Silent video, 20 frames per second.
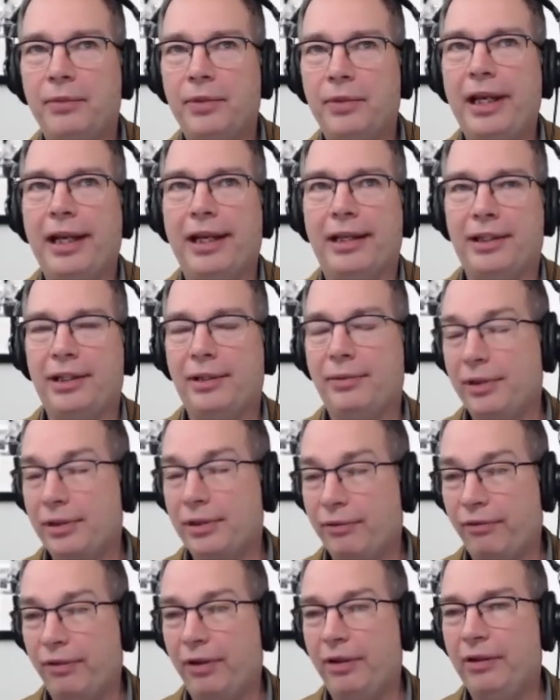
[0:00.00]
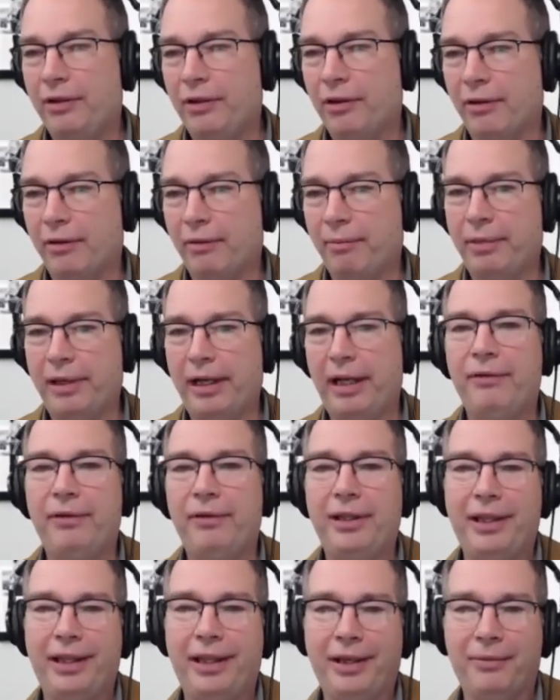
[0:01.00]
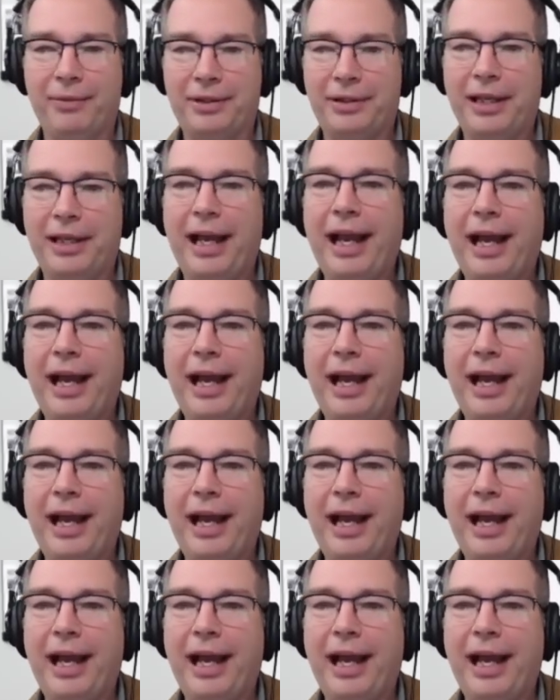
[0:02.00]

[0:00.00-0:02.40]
yes, it was vulgar, but everything was